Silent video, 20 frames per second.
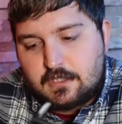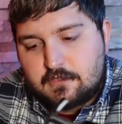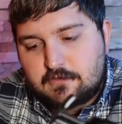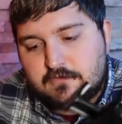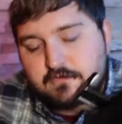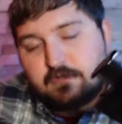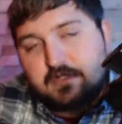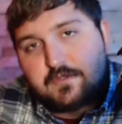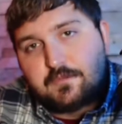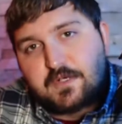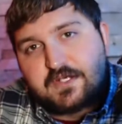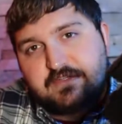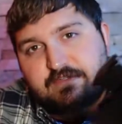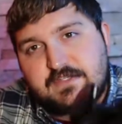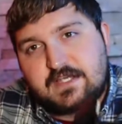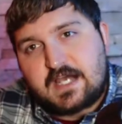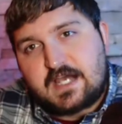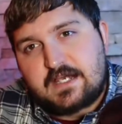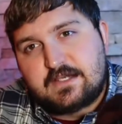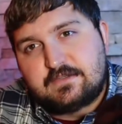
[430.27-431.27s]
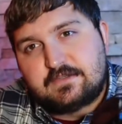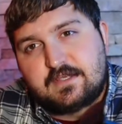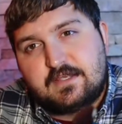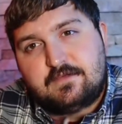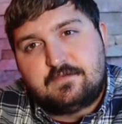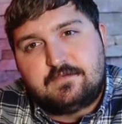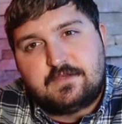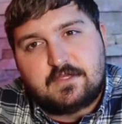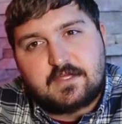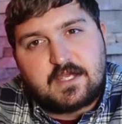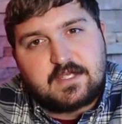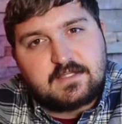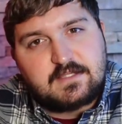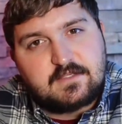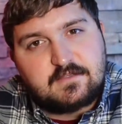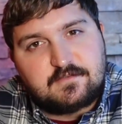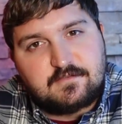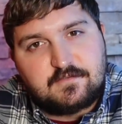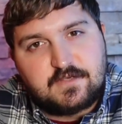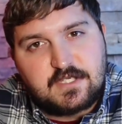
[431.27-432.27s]
So anyways, guys, if you like
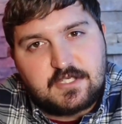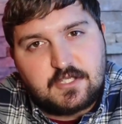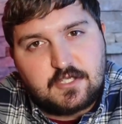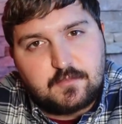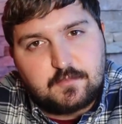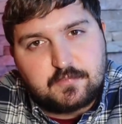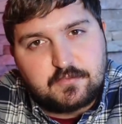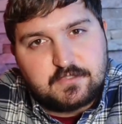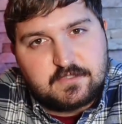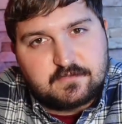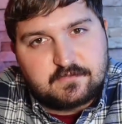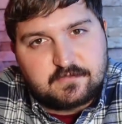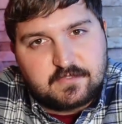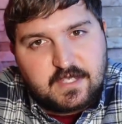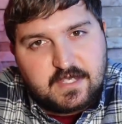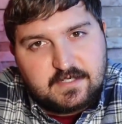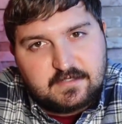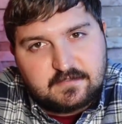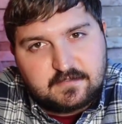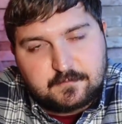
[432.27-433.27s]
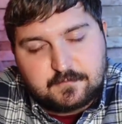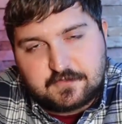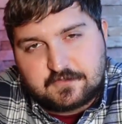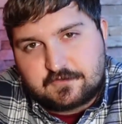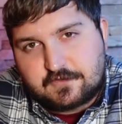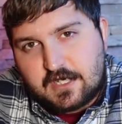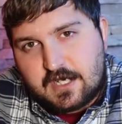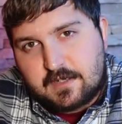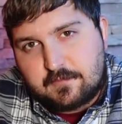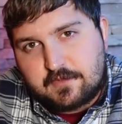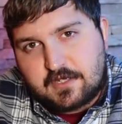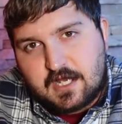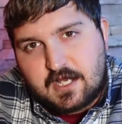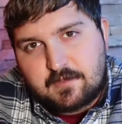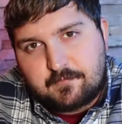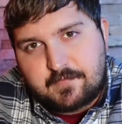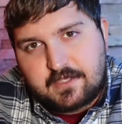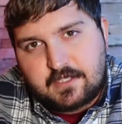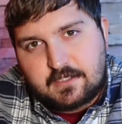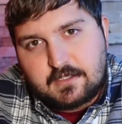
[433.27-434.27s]
this video, please like, subscribe,
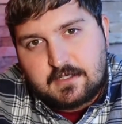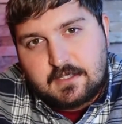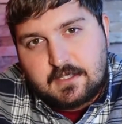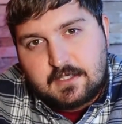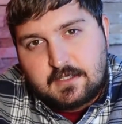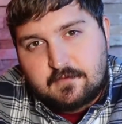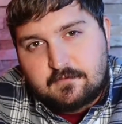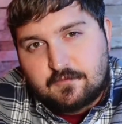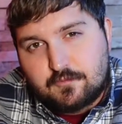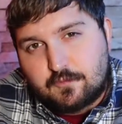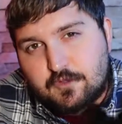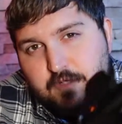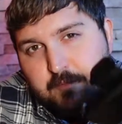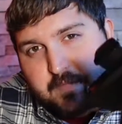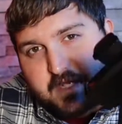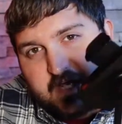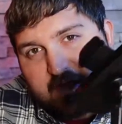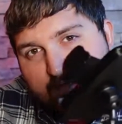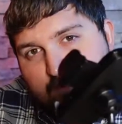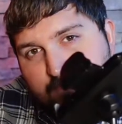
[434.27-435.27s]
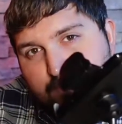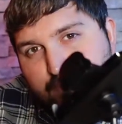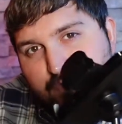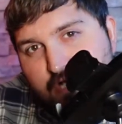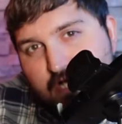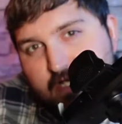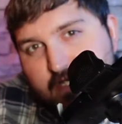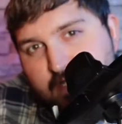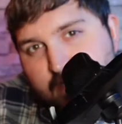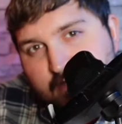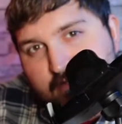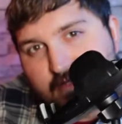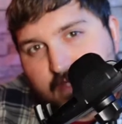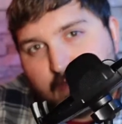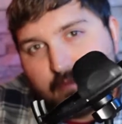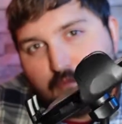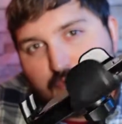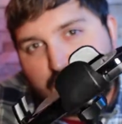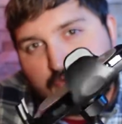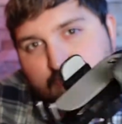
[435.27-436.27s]
comment. If you want to buy this product,
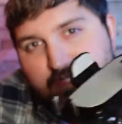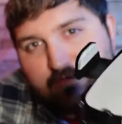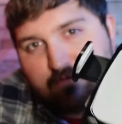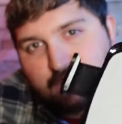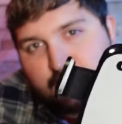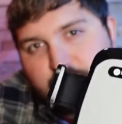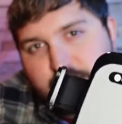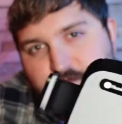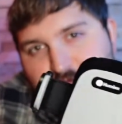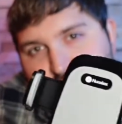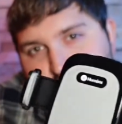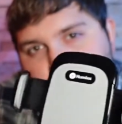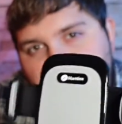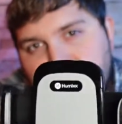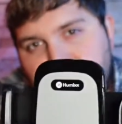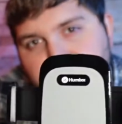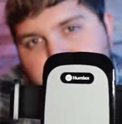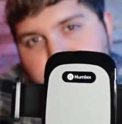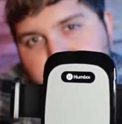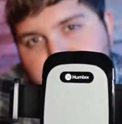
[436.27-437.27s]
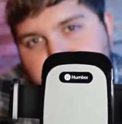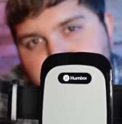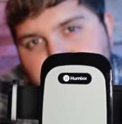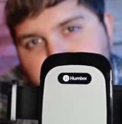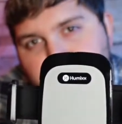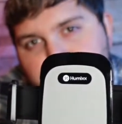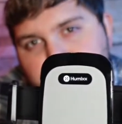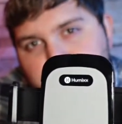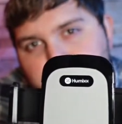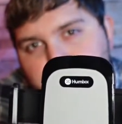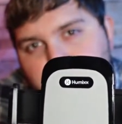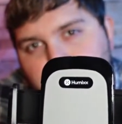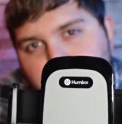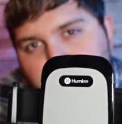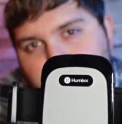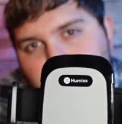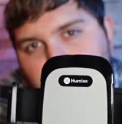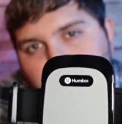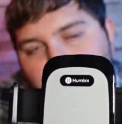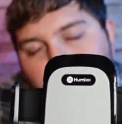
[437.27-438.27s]
I will leave a link in the description
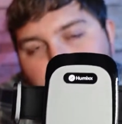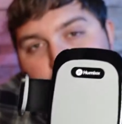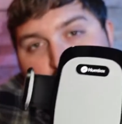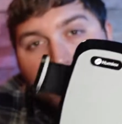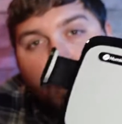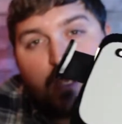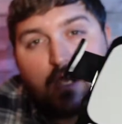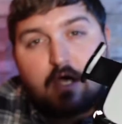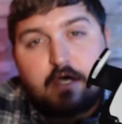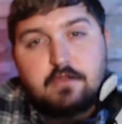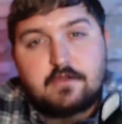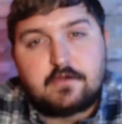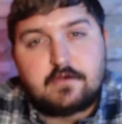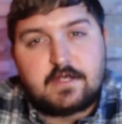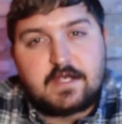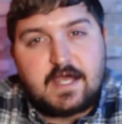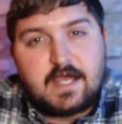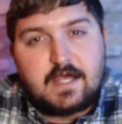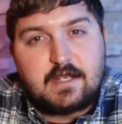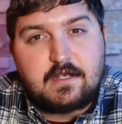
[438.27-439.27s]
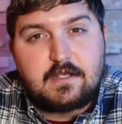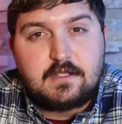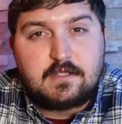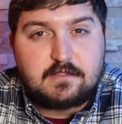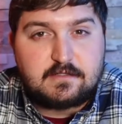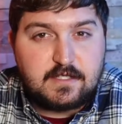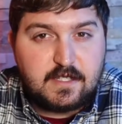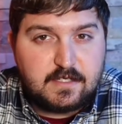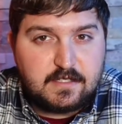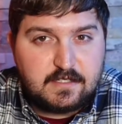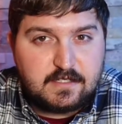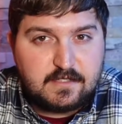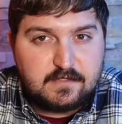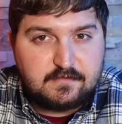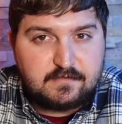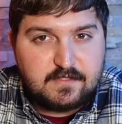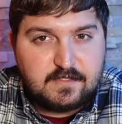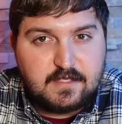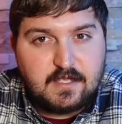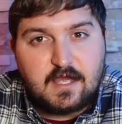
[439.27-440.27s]
below. Other than that, take it
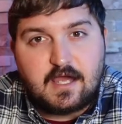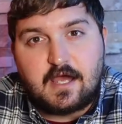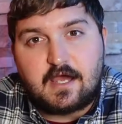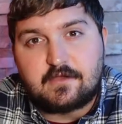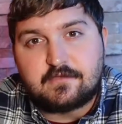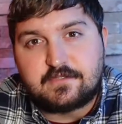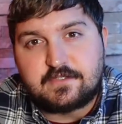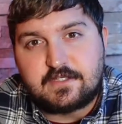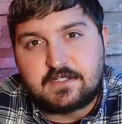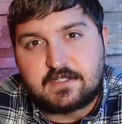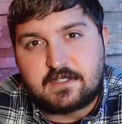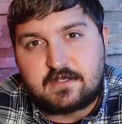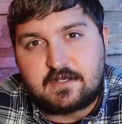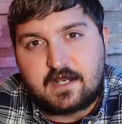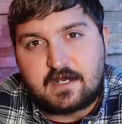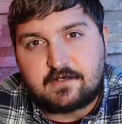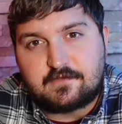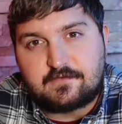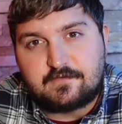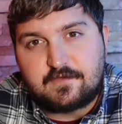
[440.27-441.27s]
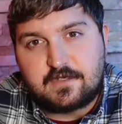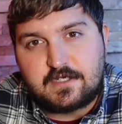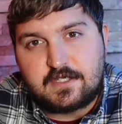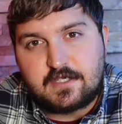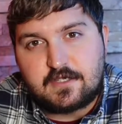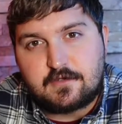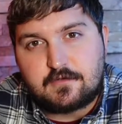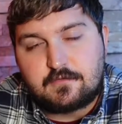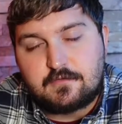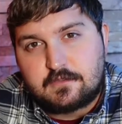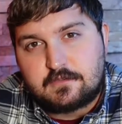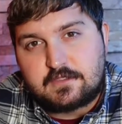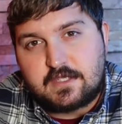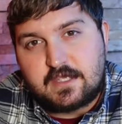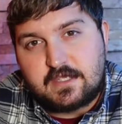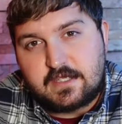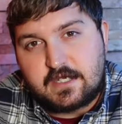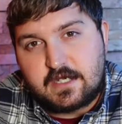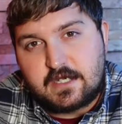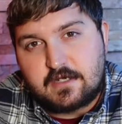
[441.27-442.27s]
easy. I'll see you in the next video.
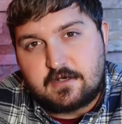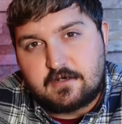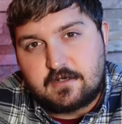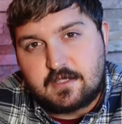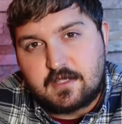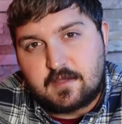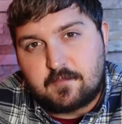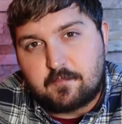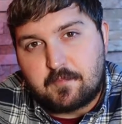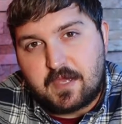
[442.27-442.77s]
Take care and